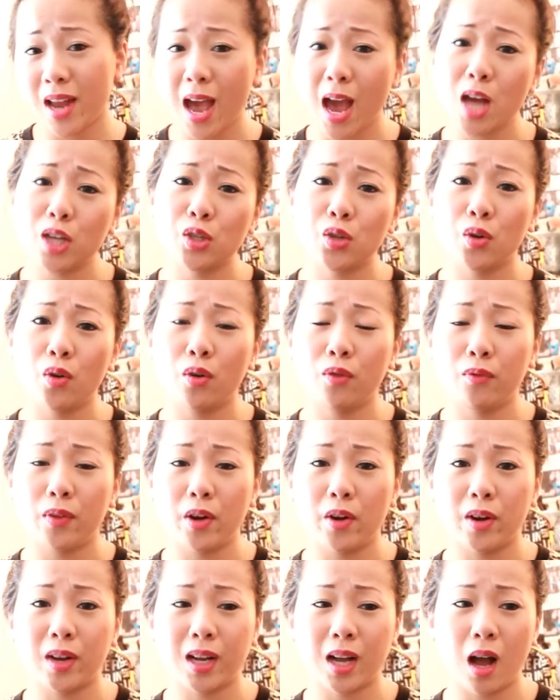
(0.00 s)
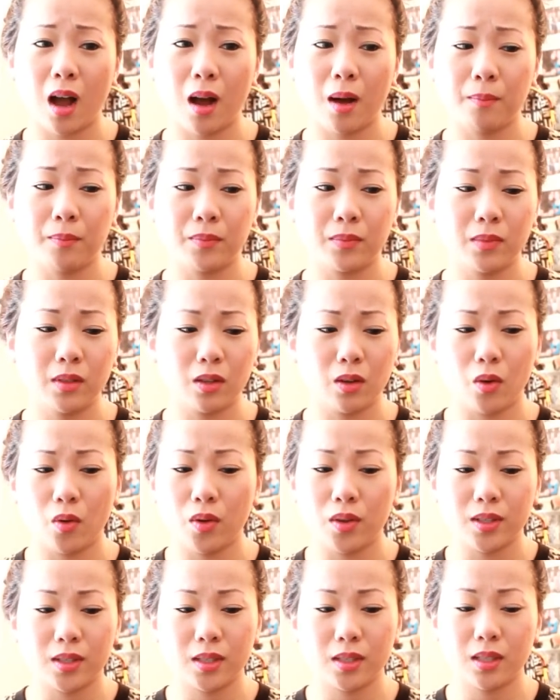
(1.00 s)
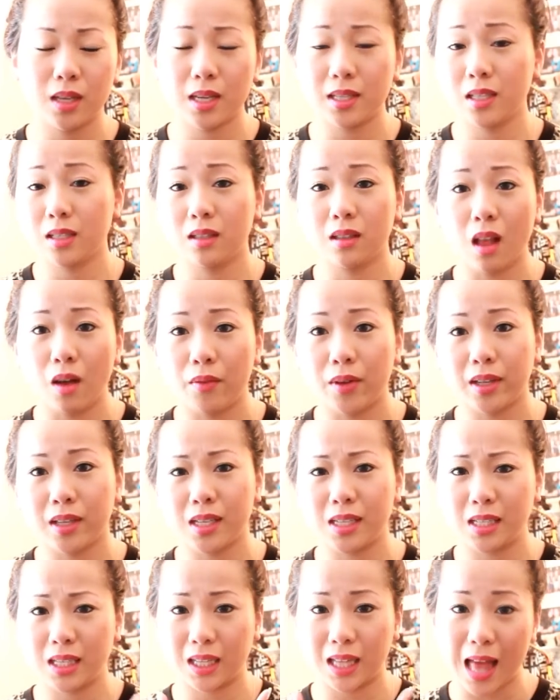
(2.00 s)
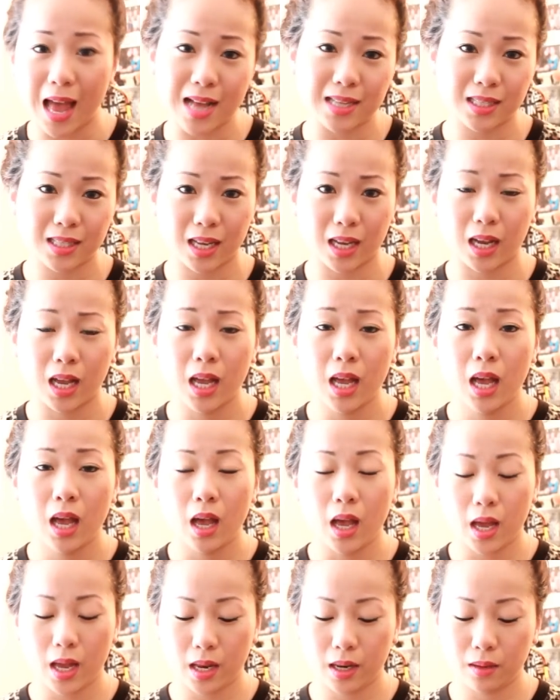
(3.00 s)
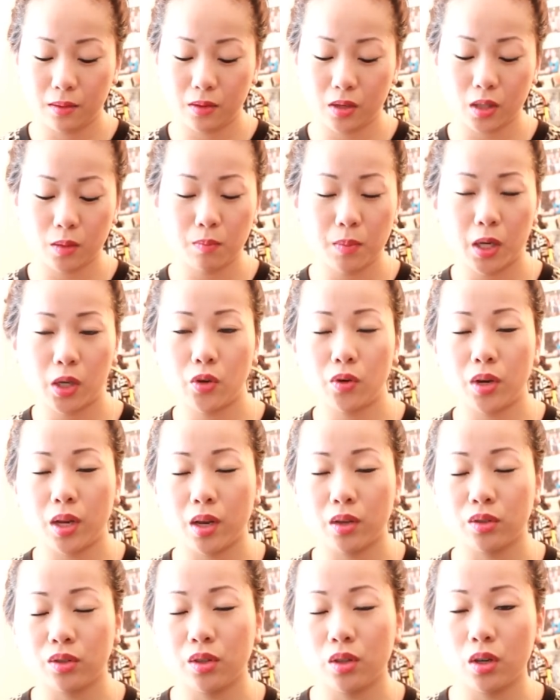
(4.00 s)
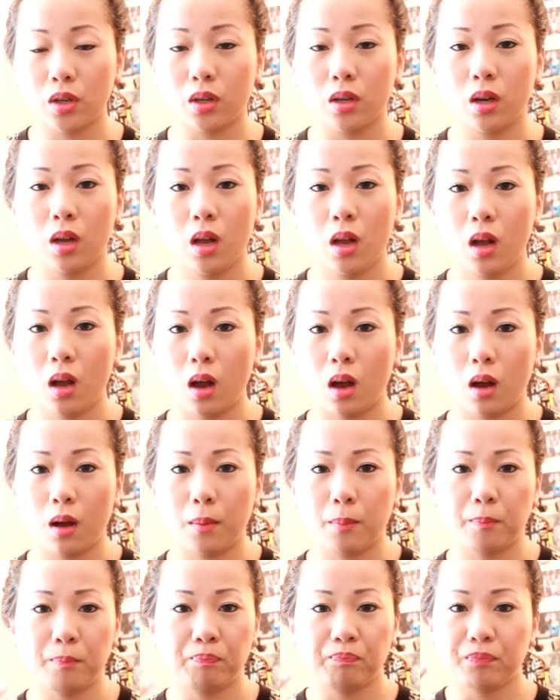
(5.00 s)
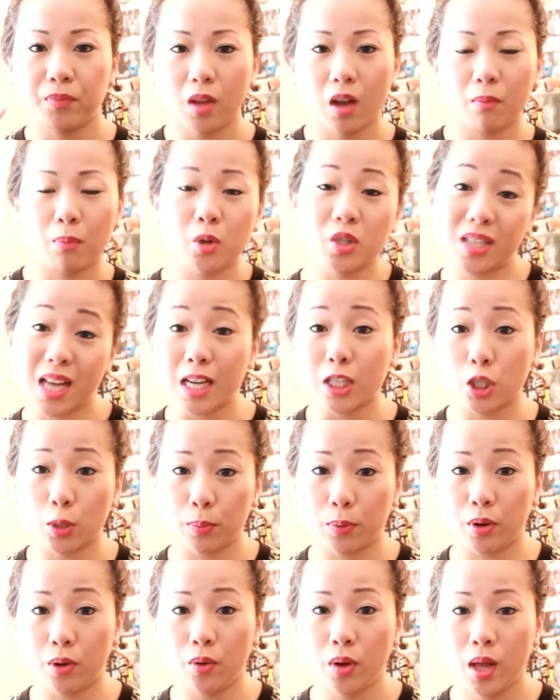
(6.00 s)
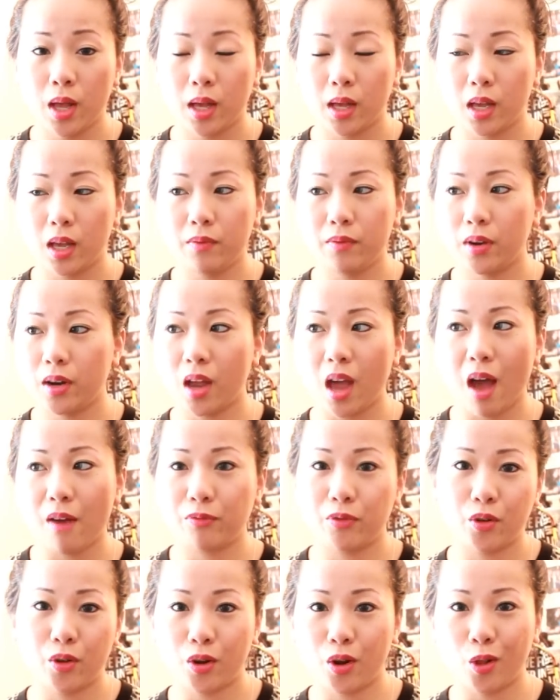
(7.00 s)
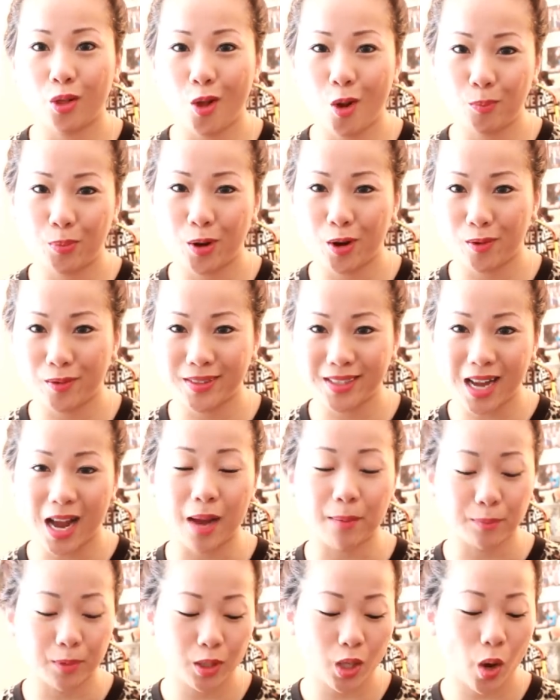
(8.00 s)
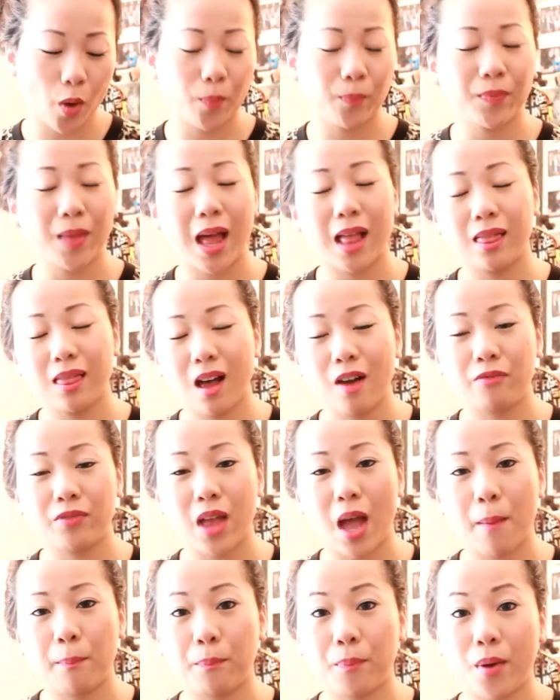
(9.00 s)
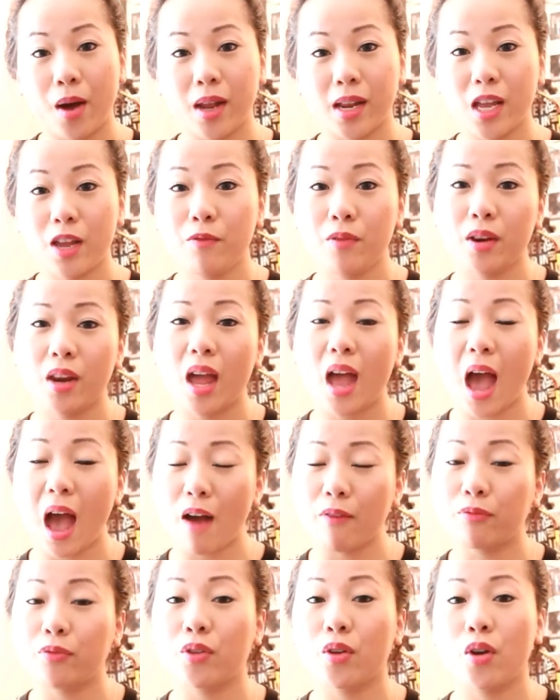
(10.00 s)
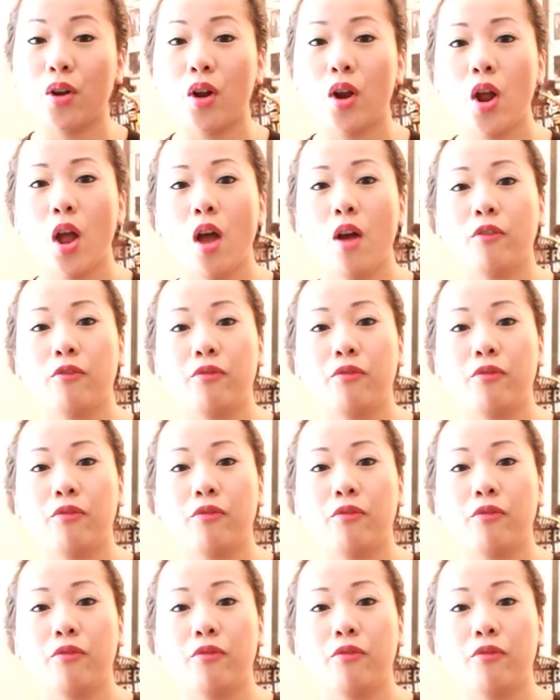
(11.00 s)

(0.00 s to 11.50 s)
natural, very you know, I just love it. It's classic and just make your nails look presentable even after a long period of time. So I love that. But even after